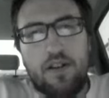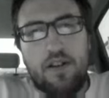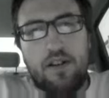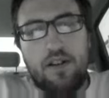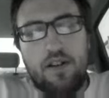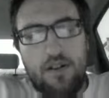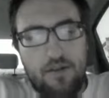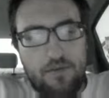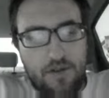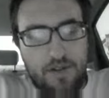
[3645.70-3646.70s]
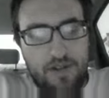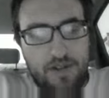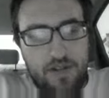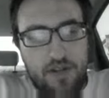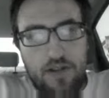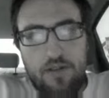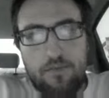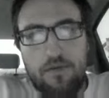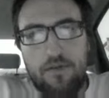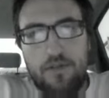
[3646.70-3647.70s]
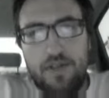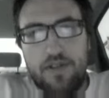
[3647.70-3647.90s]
We're gonna say previous